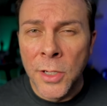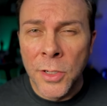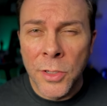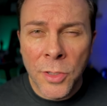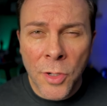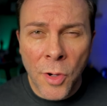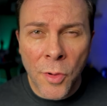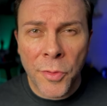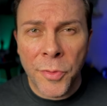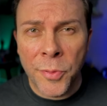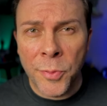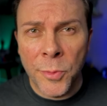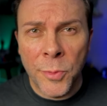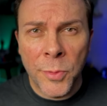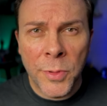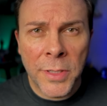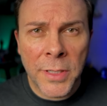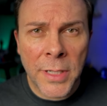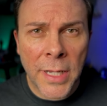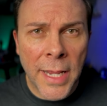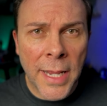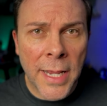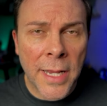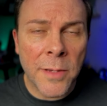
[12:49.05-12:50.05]
Go through
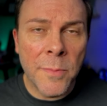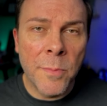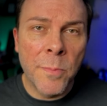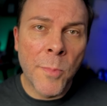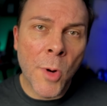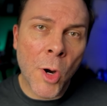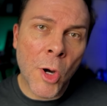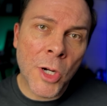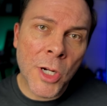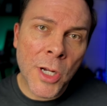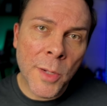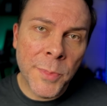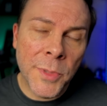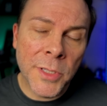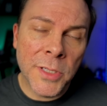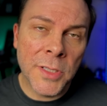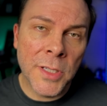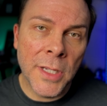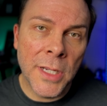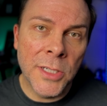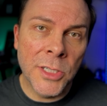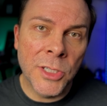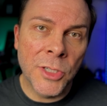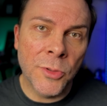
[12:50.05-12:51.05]
it and mark up the
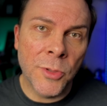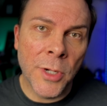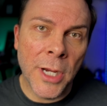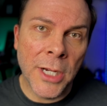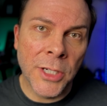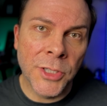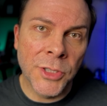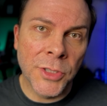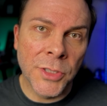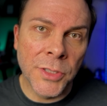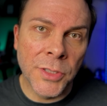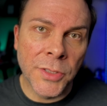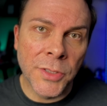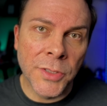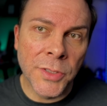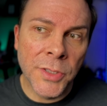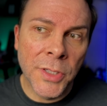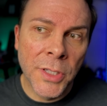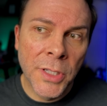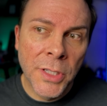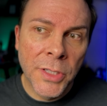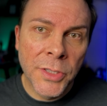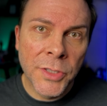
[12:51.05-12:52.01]
stage directions